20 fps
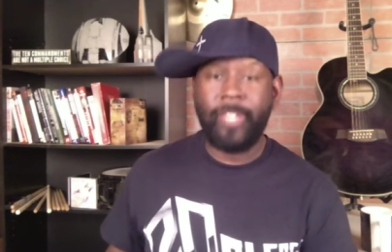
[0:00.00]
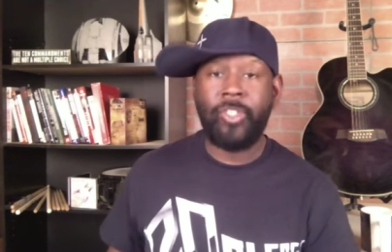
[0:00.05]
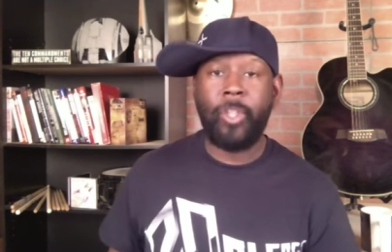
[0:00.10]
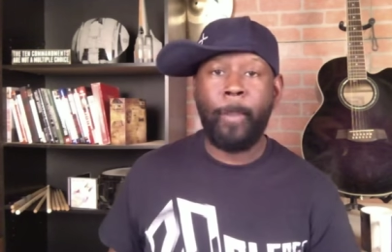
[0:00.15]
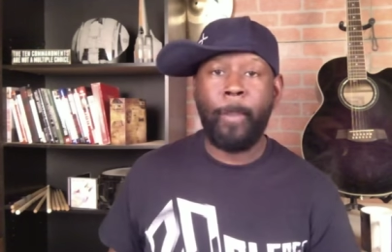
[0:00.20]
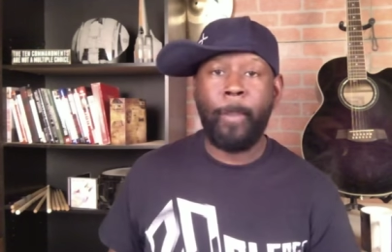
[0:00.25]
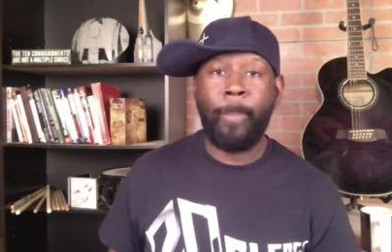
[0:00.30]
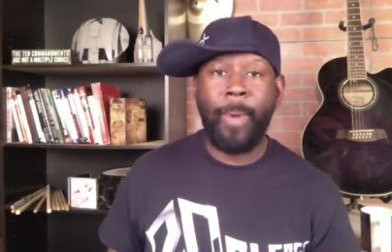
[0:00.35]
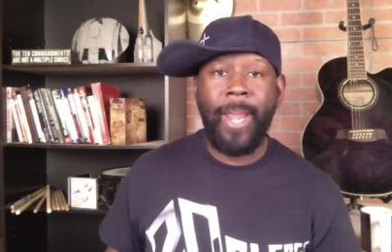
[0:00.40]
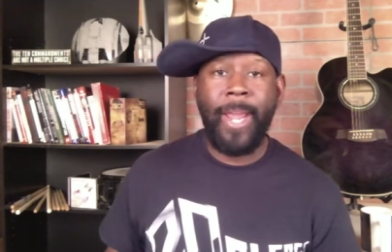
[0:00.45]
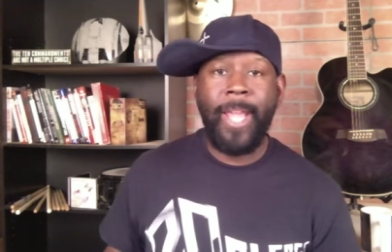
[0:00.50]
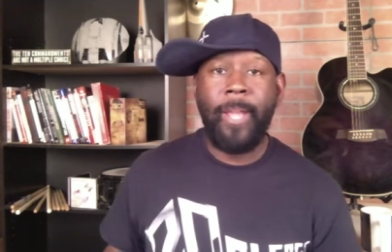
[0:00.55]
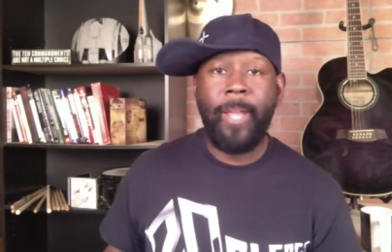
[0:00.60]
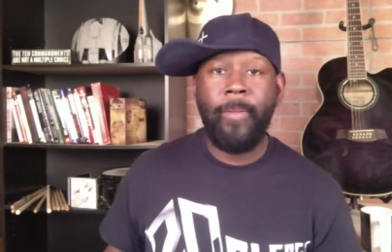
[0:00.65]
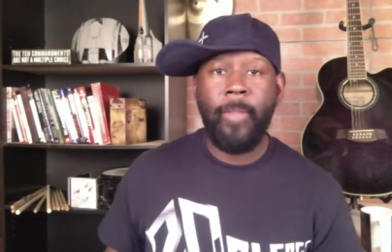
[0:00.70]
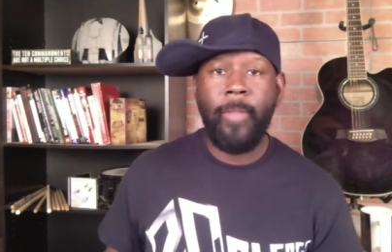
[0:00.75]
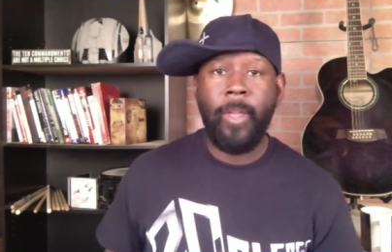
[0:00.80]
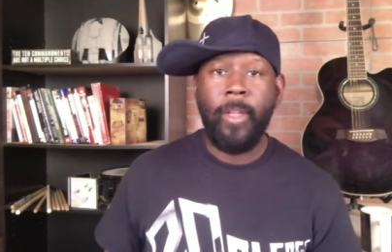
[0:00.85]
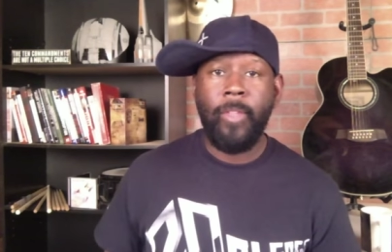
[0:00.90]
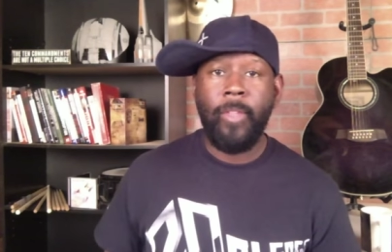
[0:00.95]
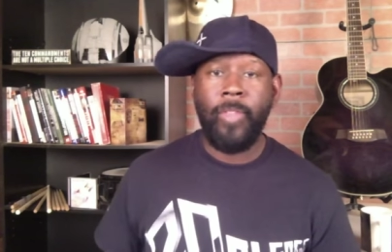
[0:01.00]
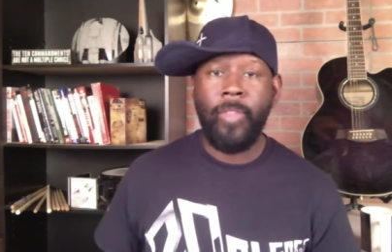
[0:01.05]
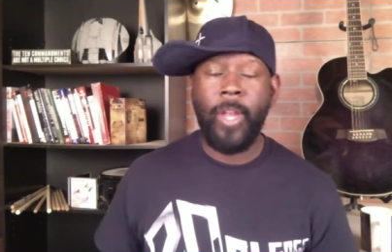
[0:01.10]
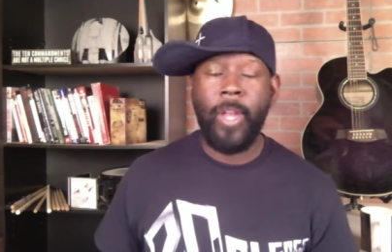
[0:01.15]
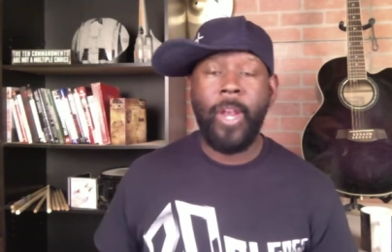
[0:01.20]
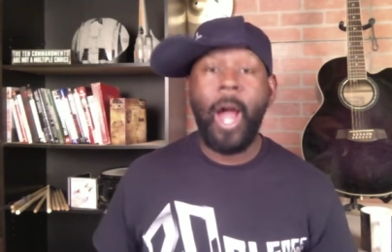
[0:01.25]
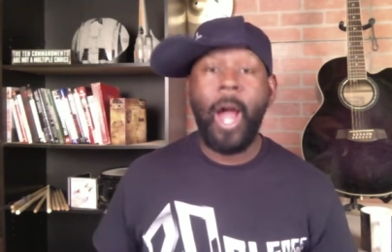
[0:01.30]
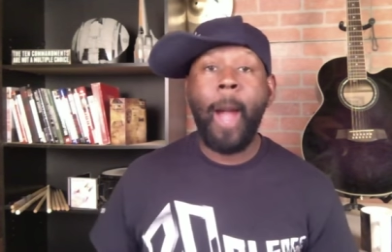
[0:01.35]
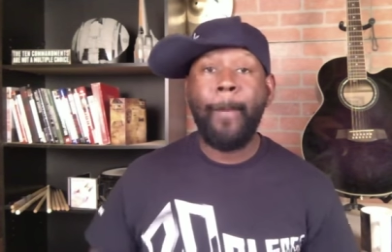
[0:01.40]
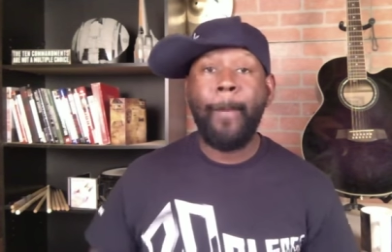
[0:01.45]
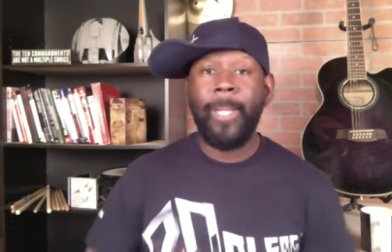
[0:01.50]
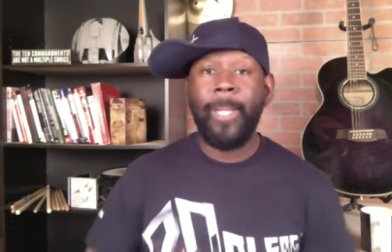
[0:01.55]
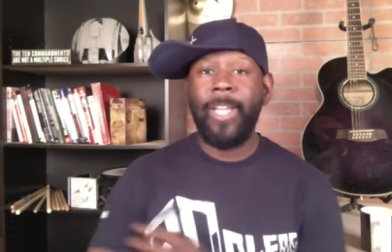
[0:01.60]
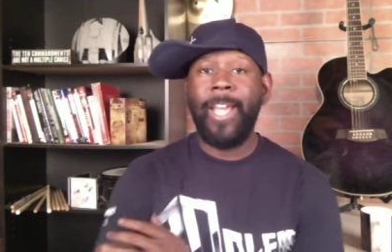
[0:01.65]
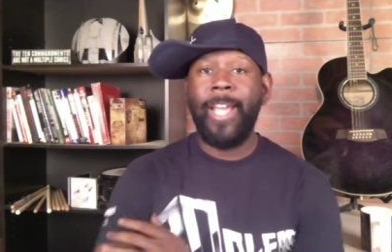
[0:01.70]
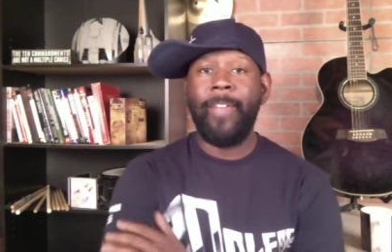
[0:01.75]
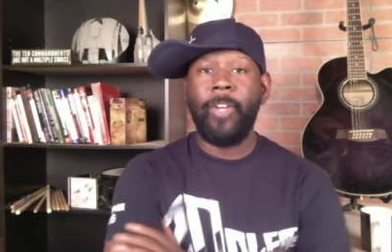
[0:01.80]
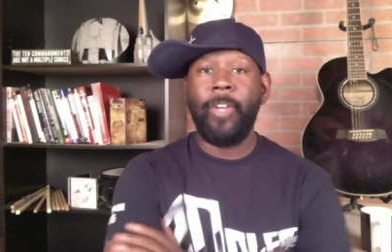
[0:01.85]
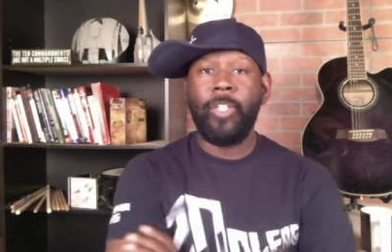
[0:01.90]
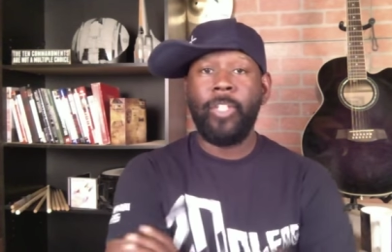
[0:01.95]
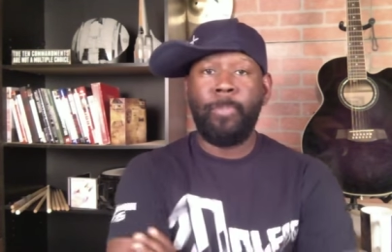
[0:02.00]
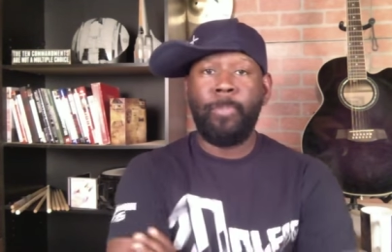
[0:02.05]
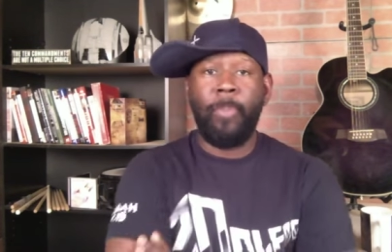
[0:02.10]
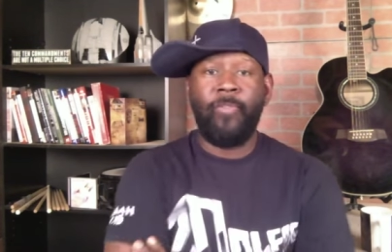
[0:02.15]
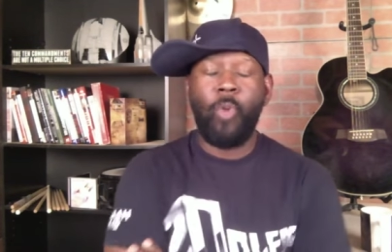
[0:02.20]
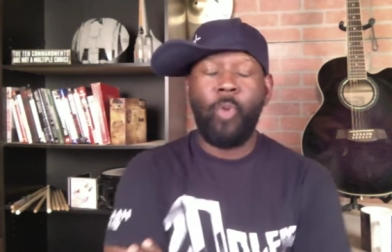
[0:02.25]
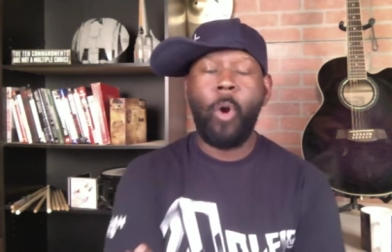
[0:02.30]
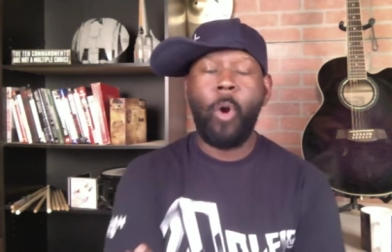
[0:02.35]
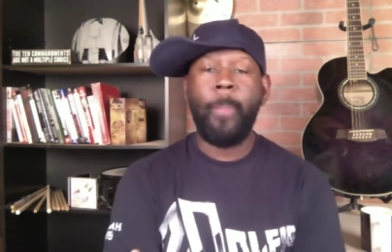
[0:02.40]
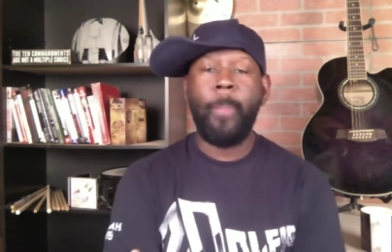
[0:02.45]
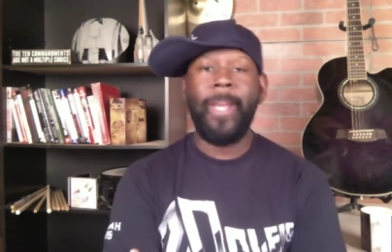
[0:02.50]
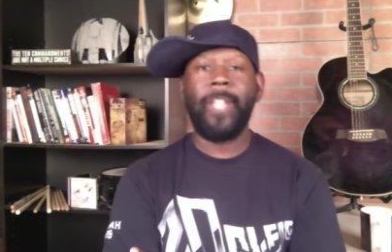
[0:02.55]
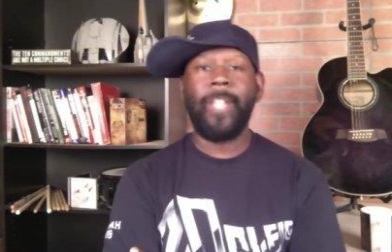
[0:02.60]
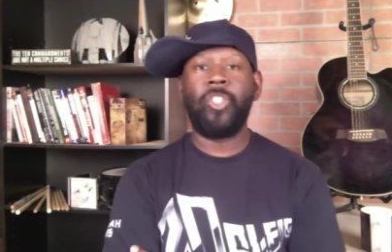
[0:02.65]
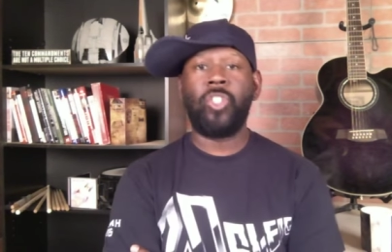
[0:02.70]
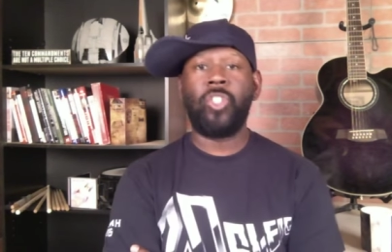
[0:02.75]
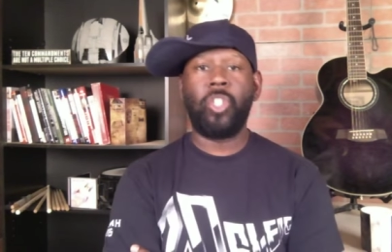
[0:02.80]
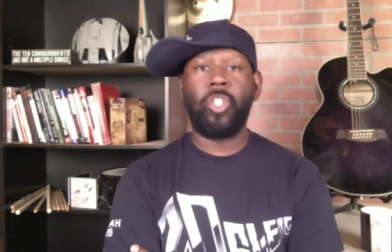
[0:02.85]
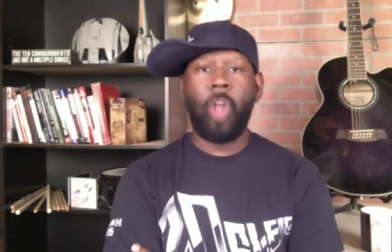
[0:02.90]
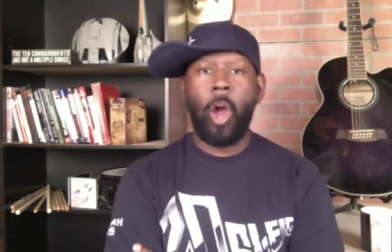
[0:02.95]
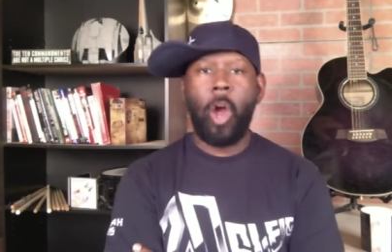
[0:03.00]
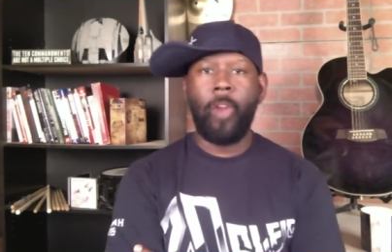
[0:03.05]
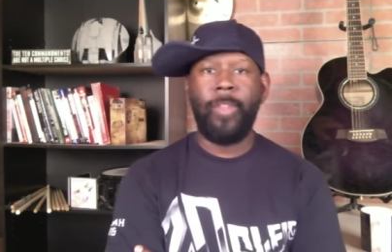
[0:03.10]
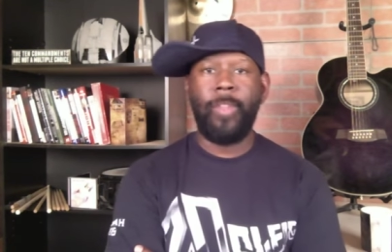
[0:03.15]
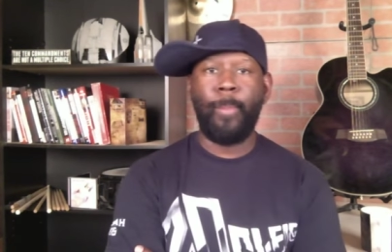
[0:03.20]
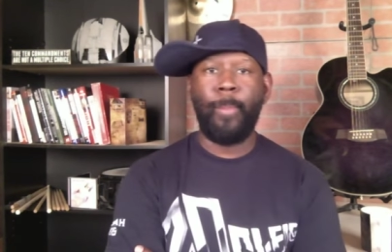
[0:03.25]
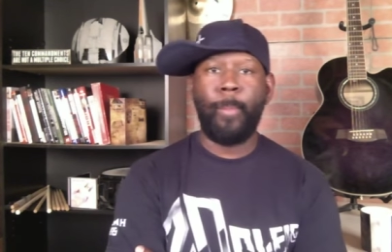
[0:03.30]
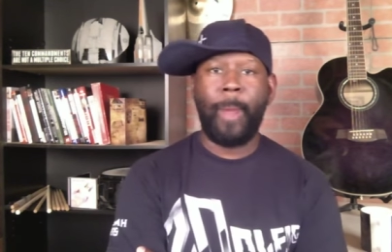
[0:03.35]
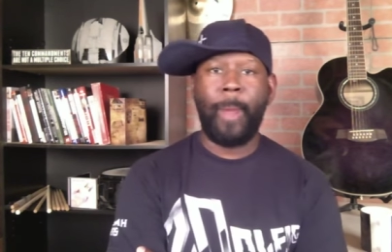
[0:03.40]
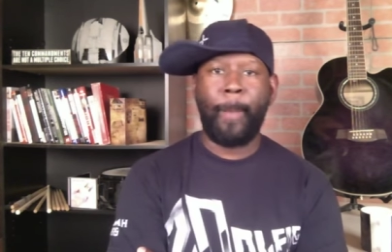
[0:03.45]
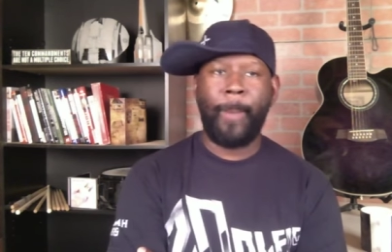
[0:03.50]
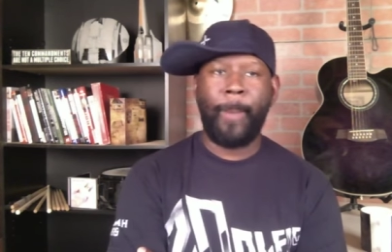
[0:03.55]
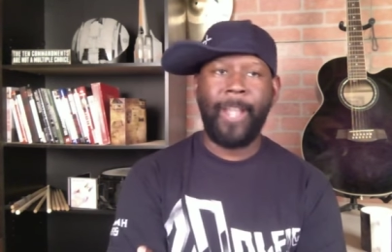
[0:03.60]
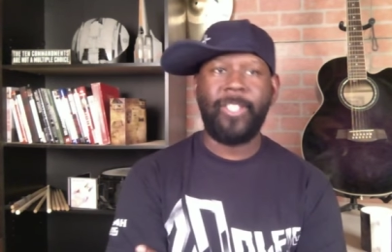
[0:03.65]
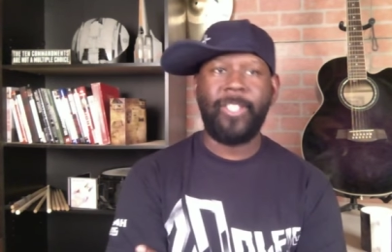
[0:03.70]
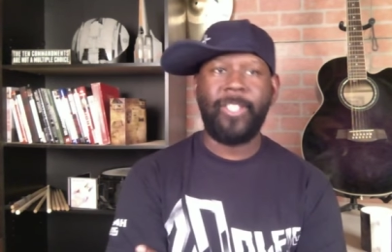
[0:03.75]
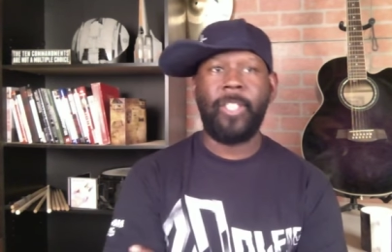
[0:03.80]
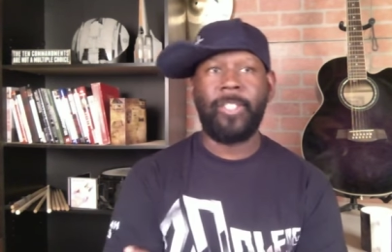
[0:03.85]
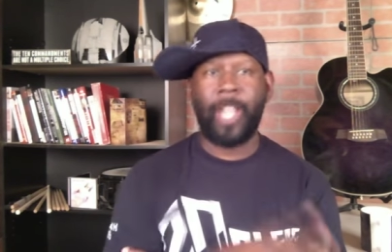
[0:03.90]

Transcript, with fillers: bring the non-believers before me and slaughter them in my presence.